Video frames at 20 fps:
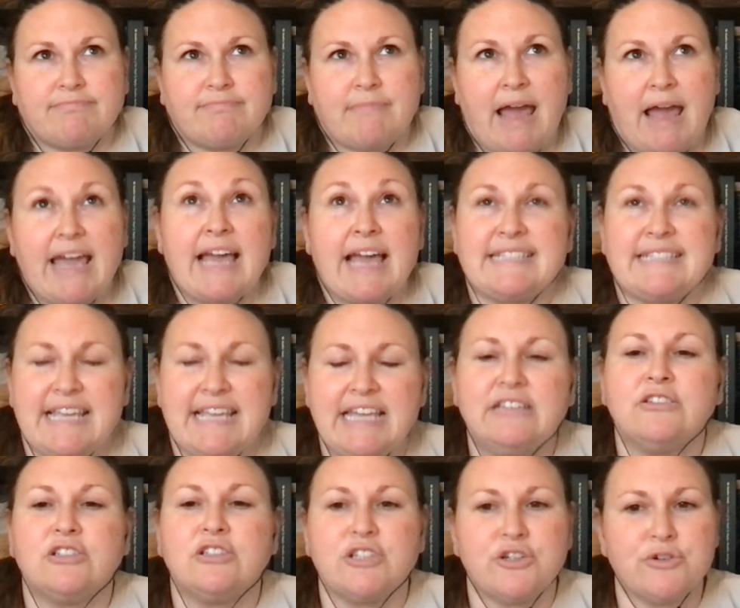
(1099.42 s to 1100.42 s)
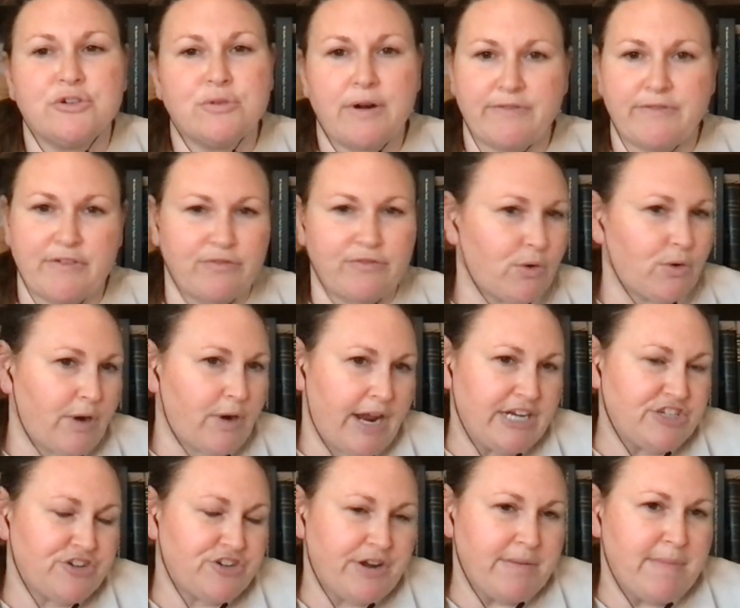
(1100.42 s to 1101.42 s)
I guess in lieu of a fluoride
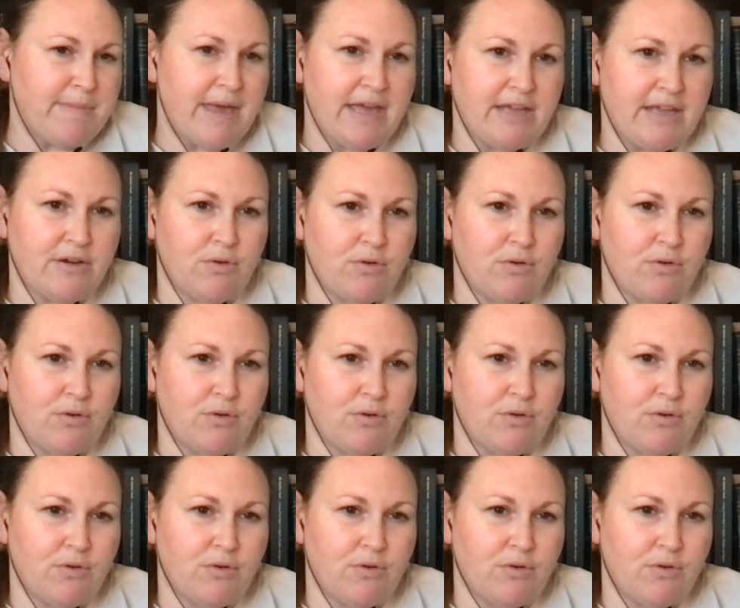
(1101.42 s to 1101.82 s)
treatment